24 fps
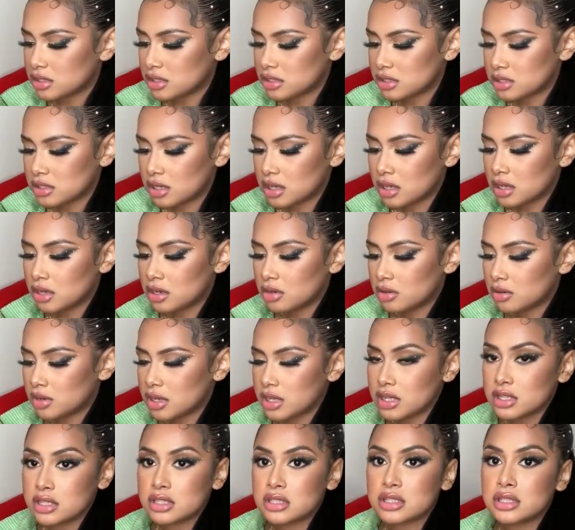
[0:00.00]
So
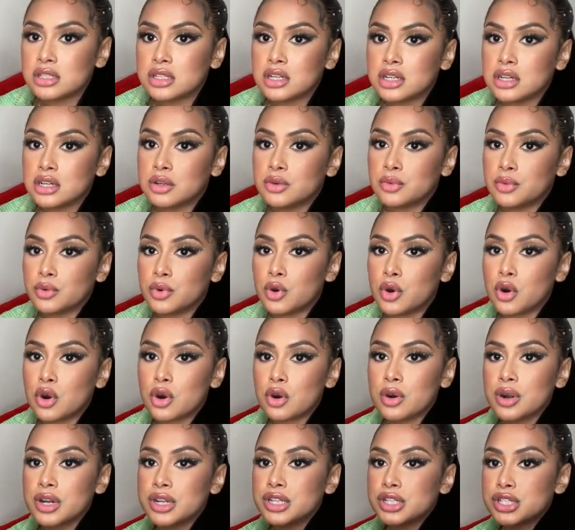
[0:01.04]
it's the
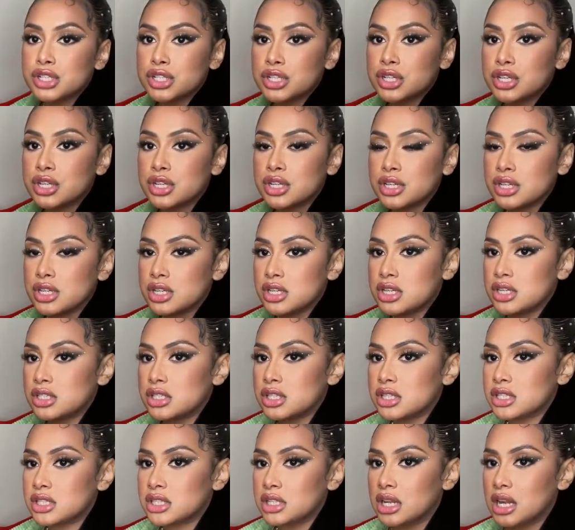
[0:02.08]
orange
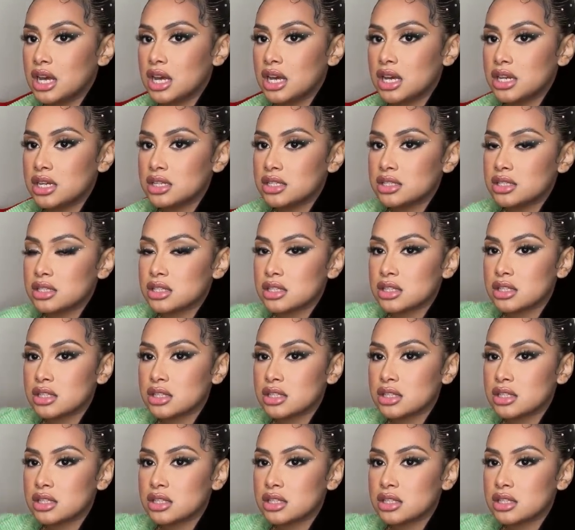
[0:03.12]
Yeezy slides.